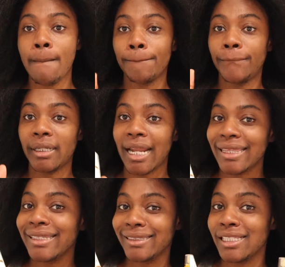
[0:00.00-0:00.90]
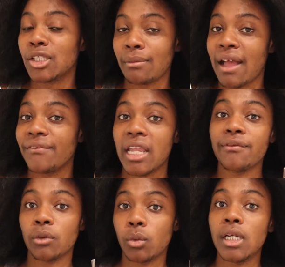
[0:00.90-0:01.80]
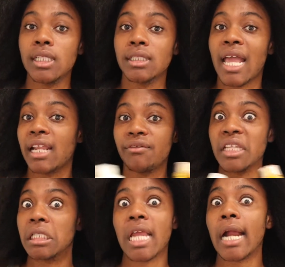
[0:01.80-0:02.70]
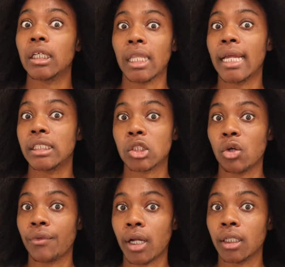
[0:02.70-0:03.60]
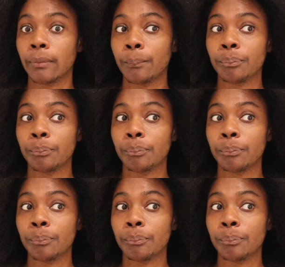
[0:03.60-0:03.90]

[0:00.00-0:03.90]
but I think these are my favorite ones out of the entire line so far.